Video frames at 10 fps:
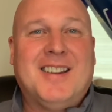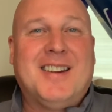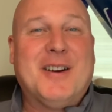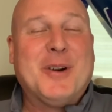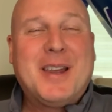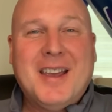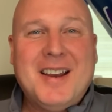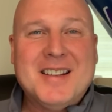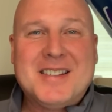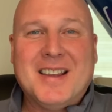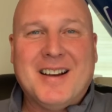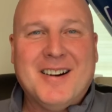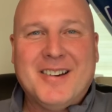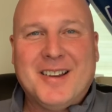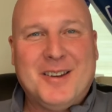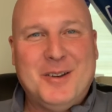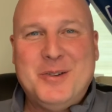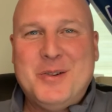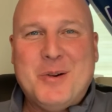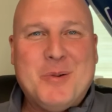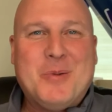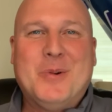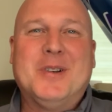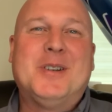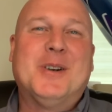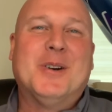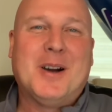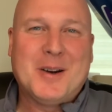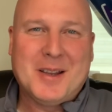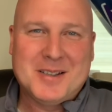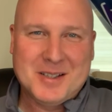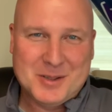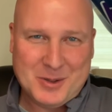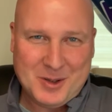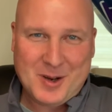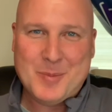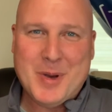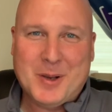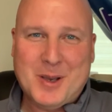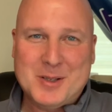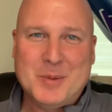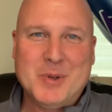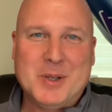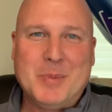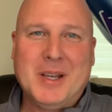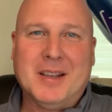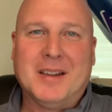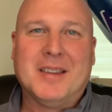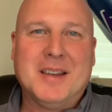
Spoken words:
Now, regain is the area you don't want your audiences or your customers to be in.